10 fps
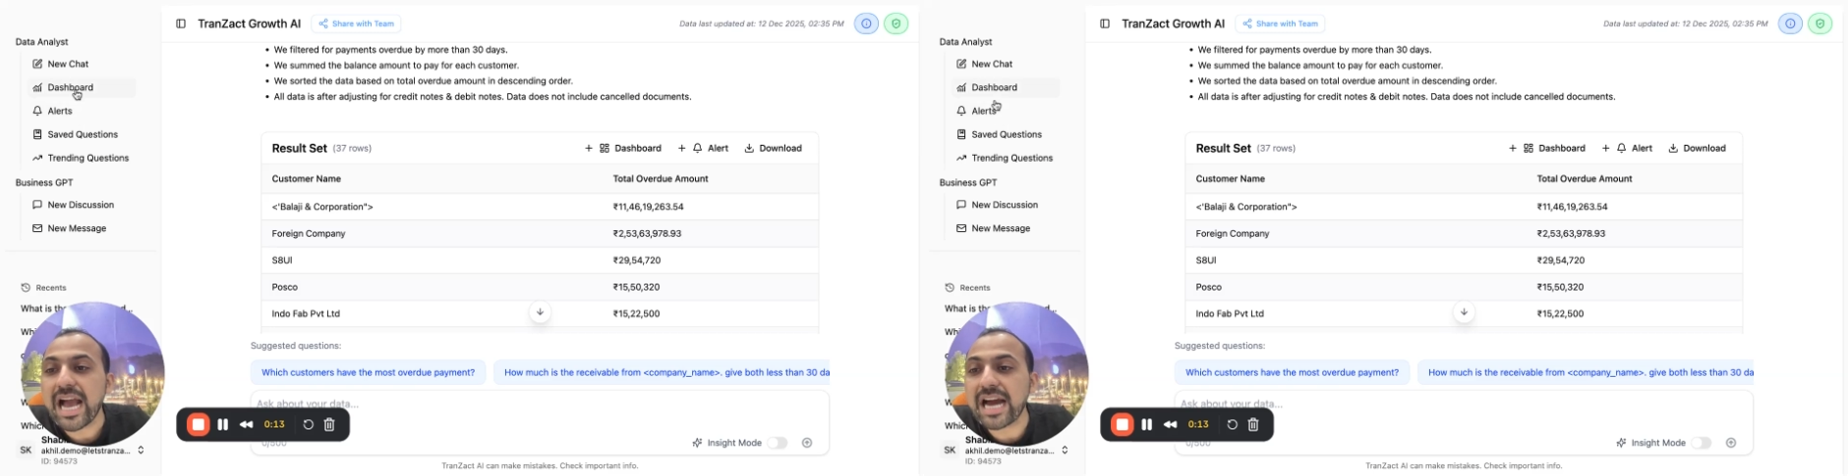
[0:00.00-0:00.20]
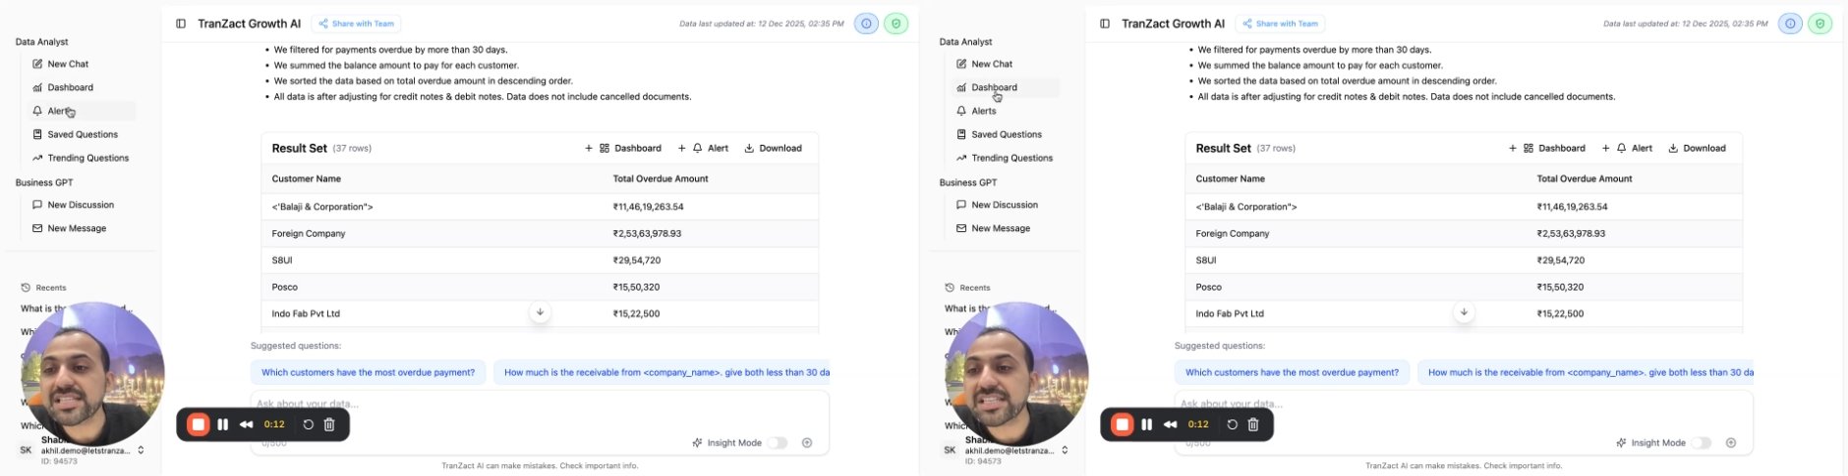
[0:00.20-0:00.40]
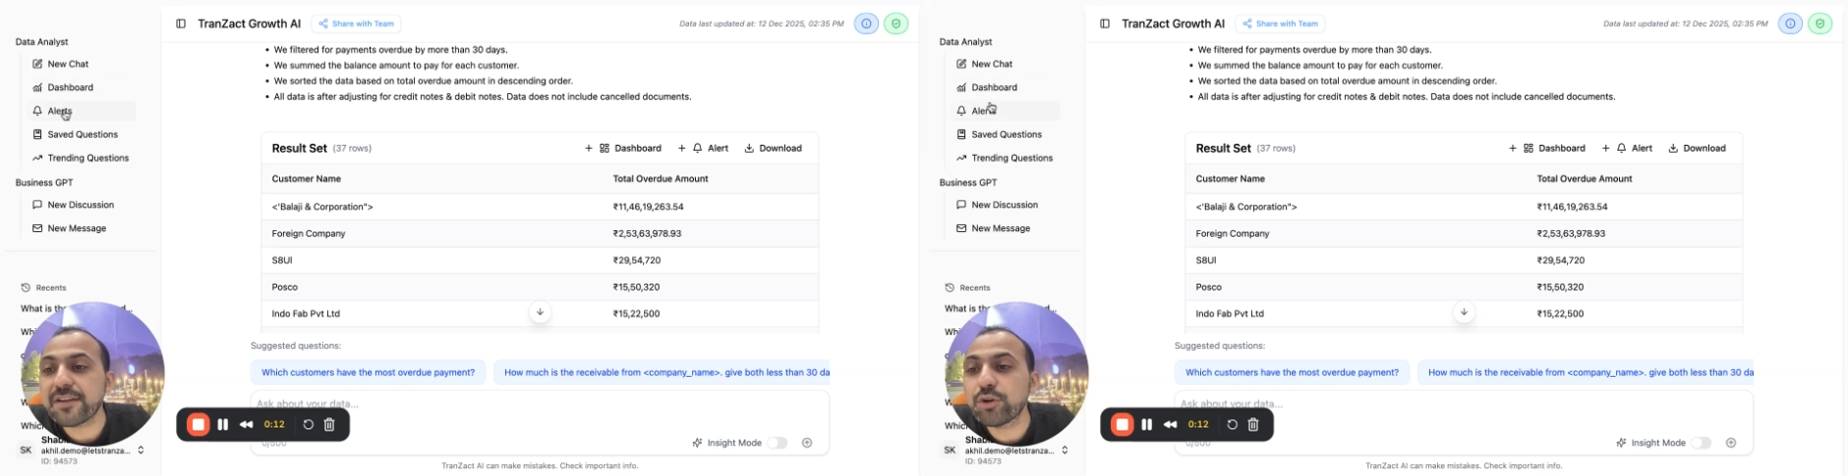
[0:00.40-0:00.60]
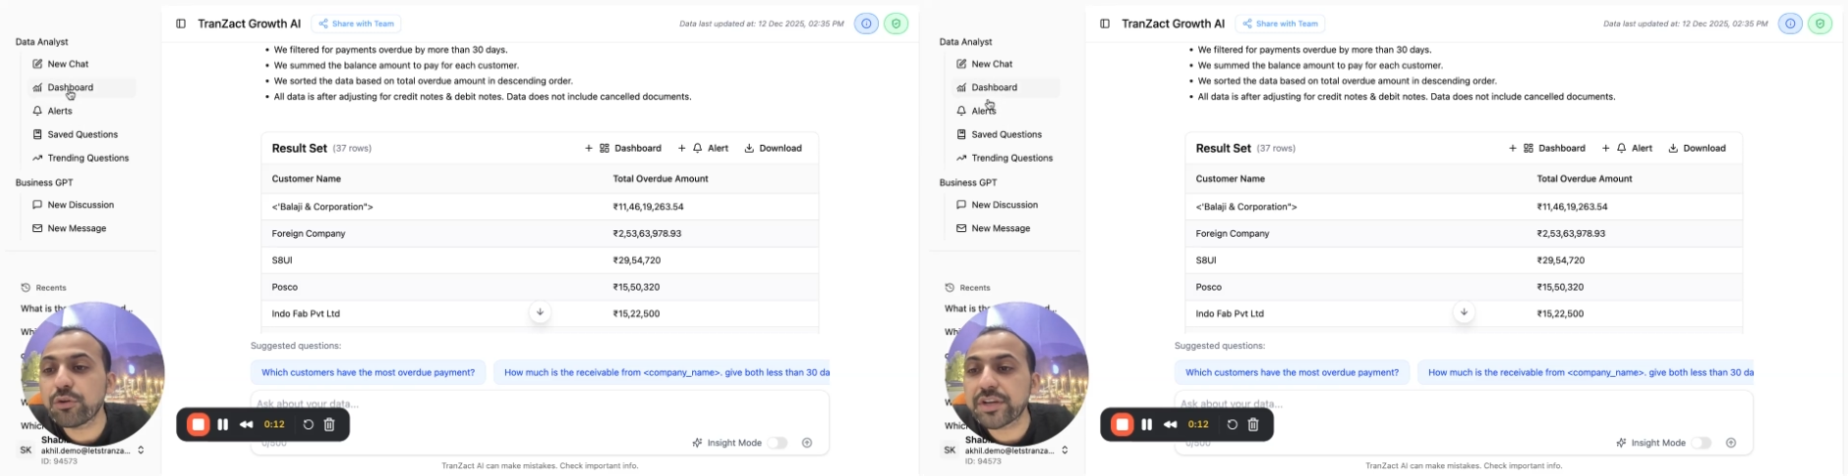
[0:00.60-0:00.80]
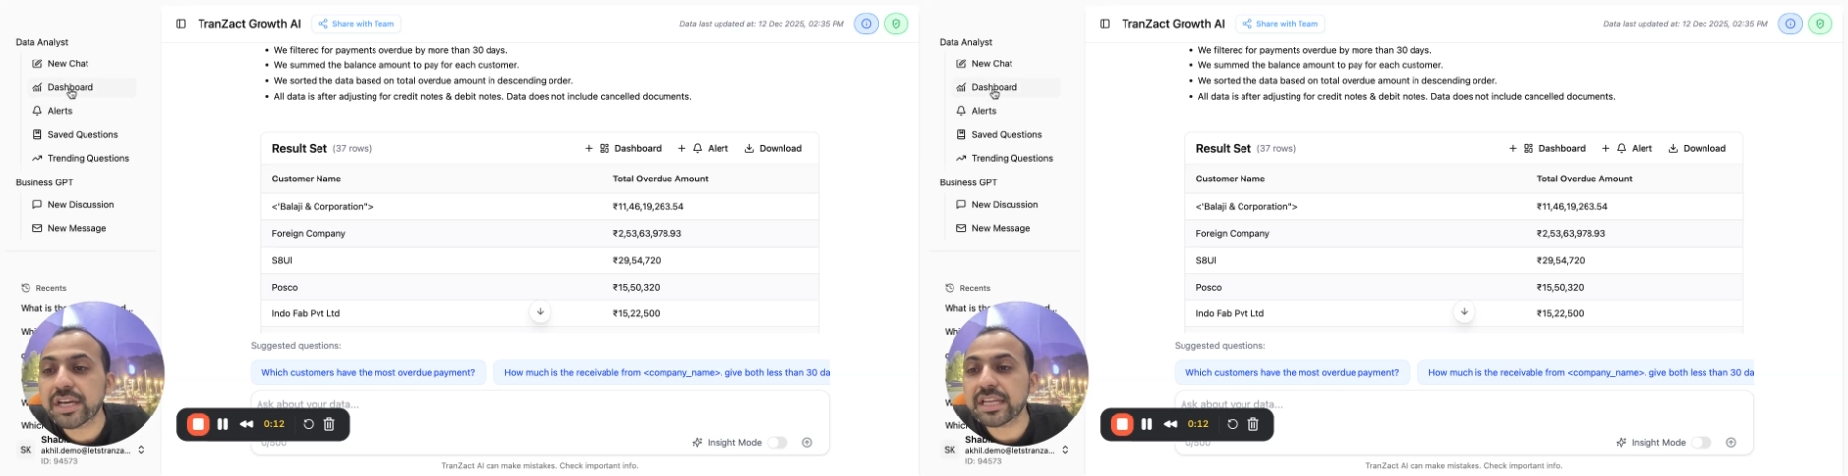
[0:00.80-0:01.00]
are saved
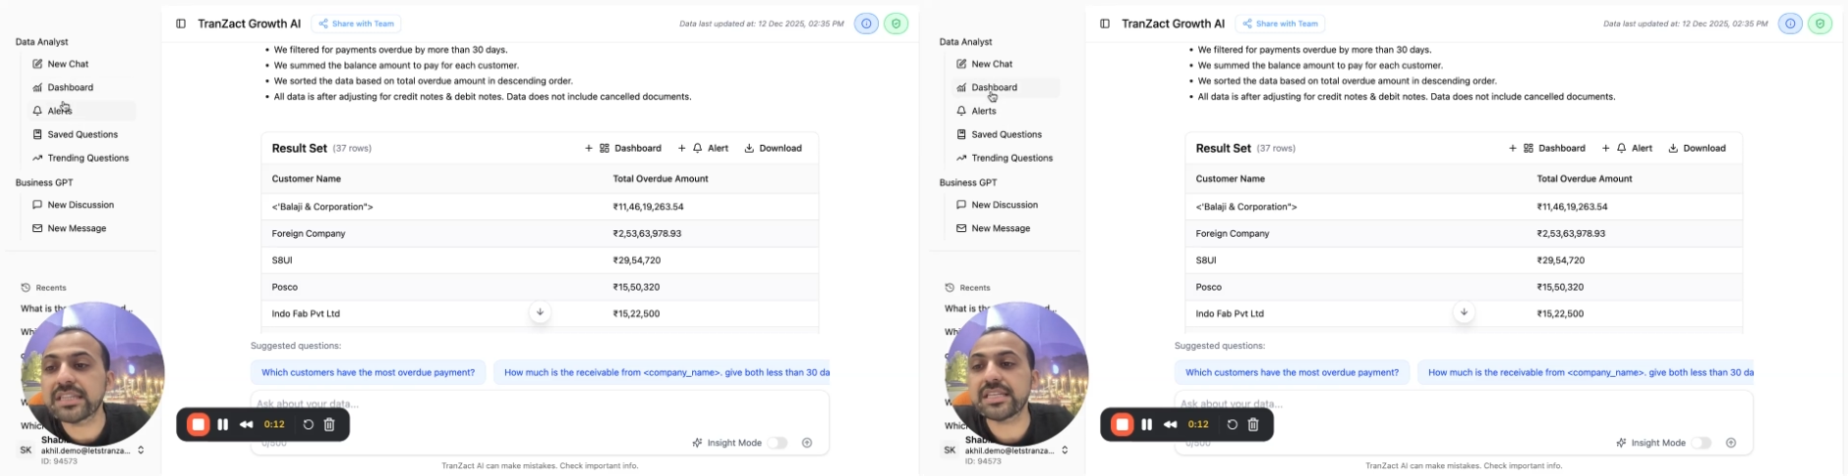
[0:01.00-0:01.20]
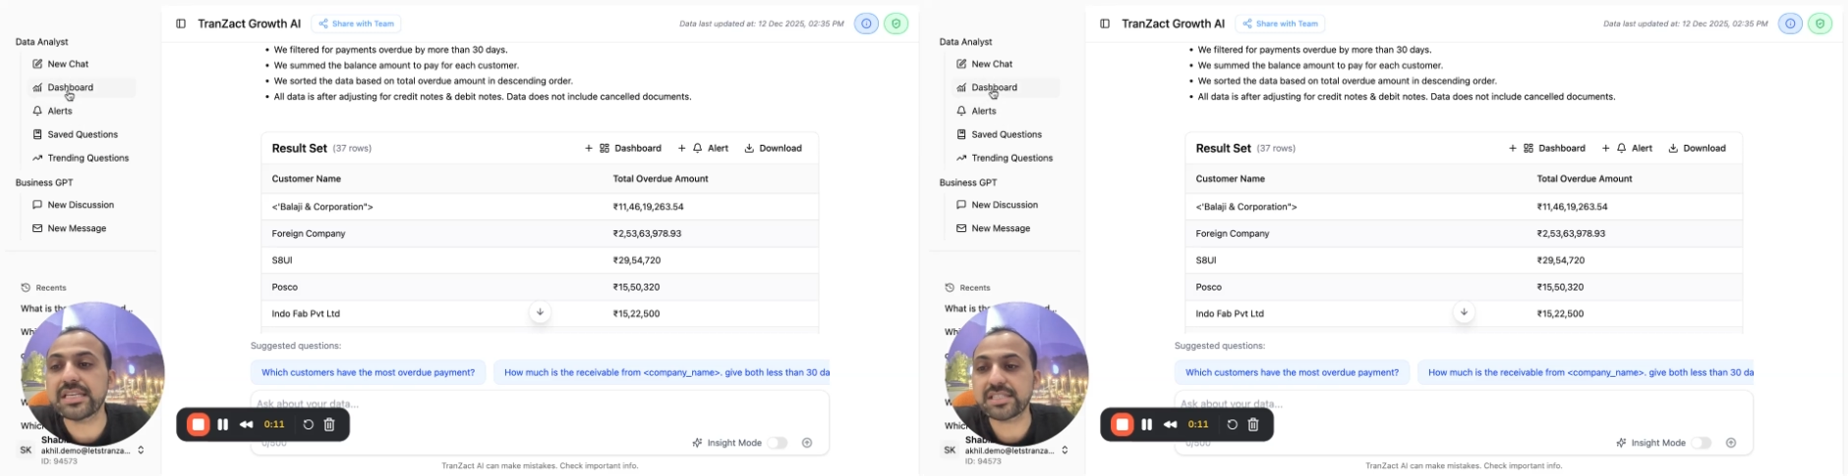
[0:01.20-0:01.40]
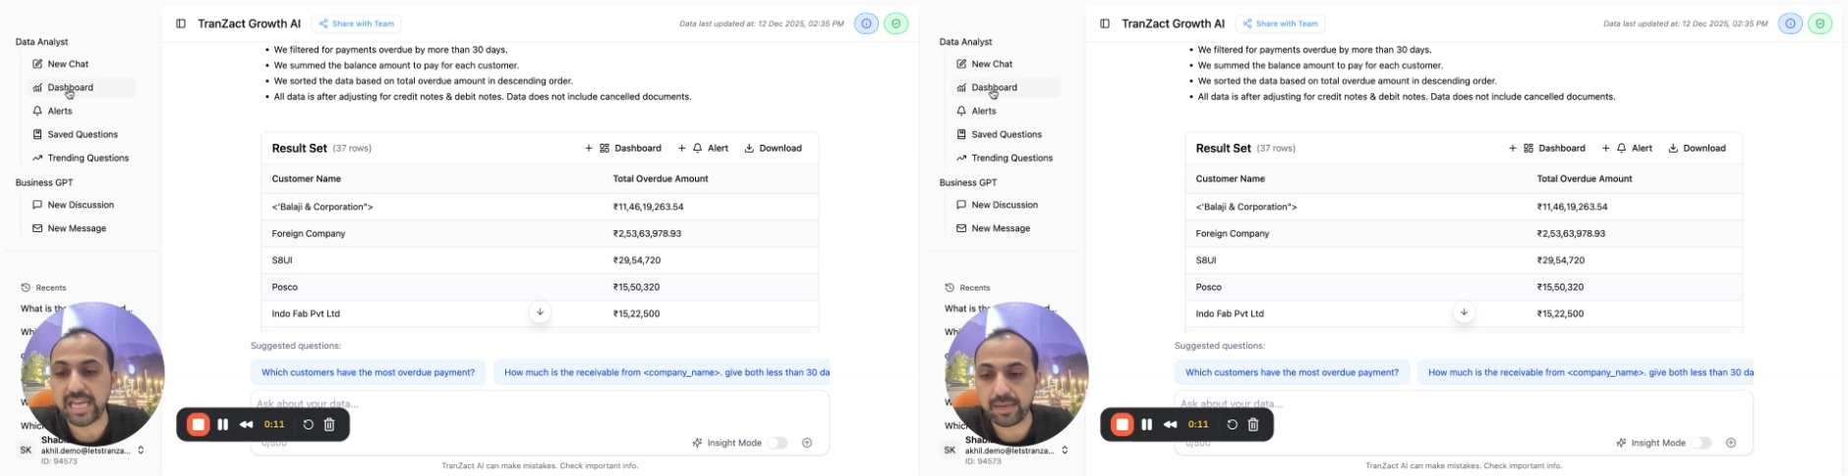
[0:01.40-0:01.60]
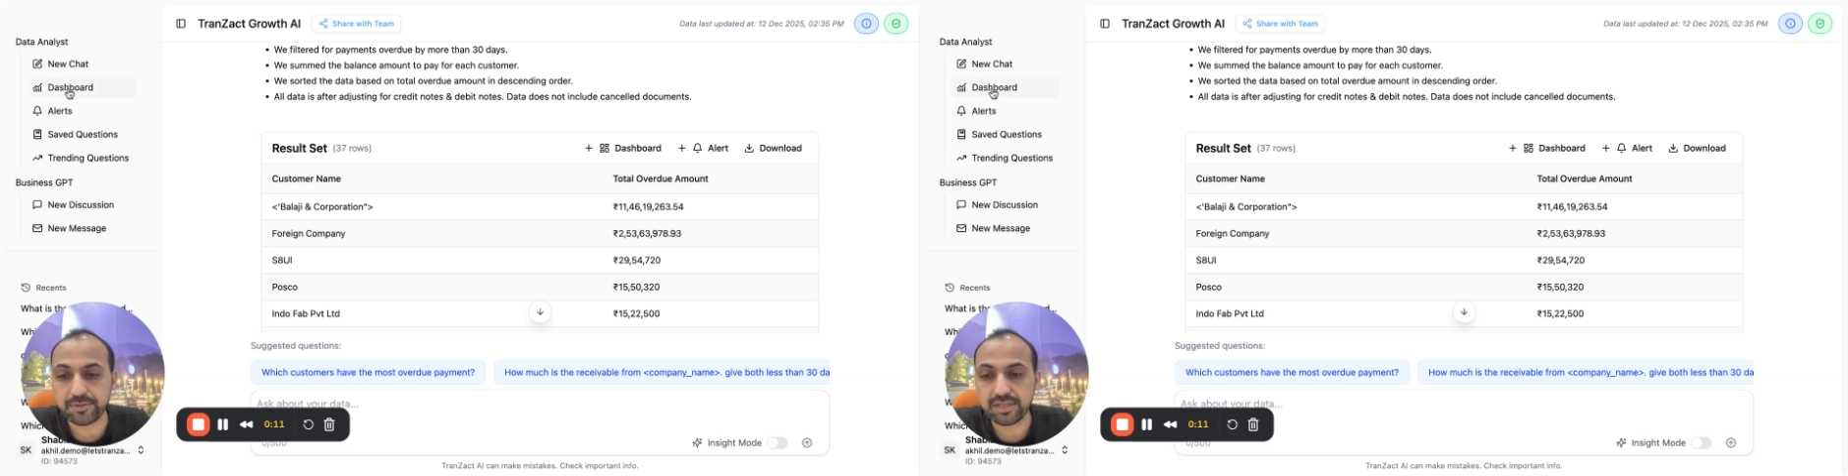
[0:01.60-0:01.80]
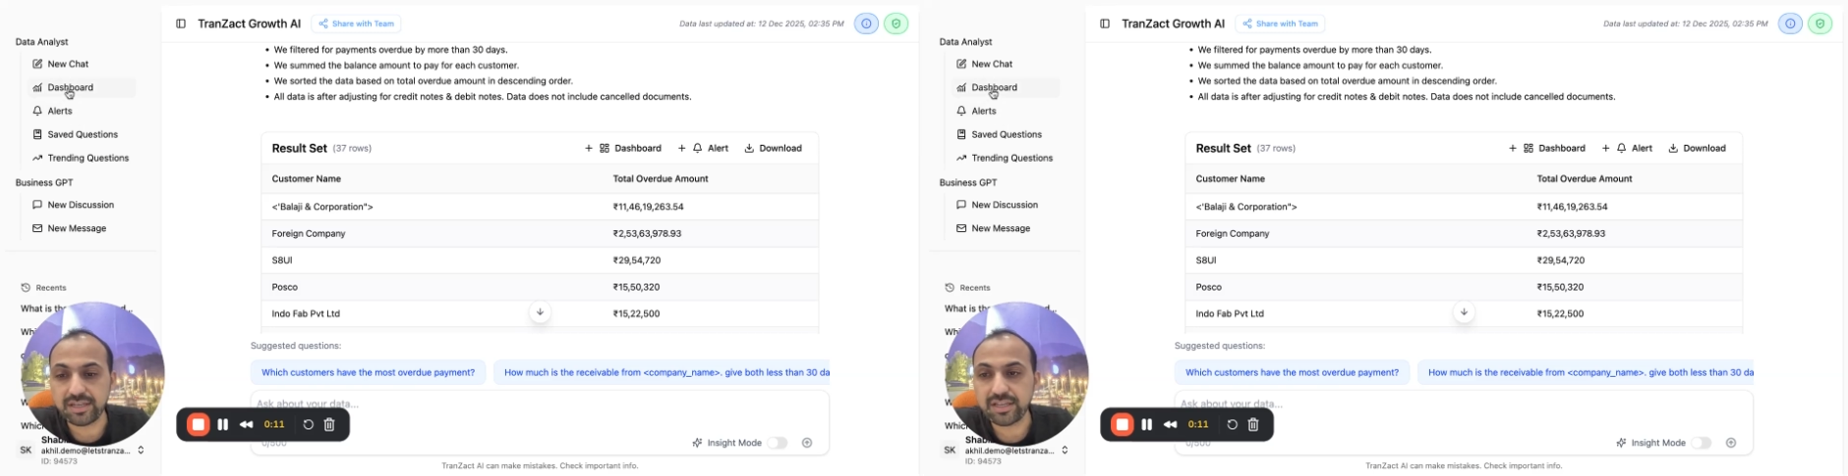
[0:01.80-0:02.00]
over here in these
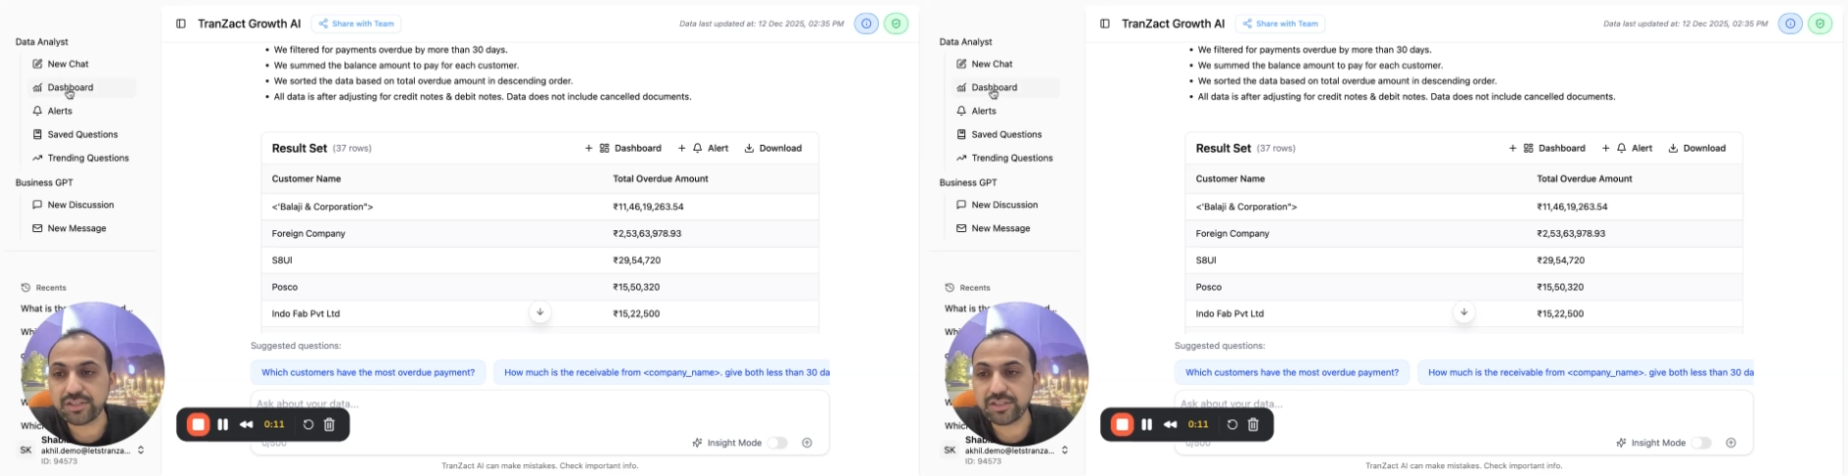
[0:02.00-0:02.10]
tabs.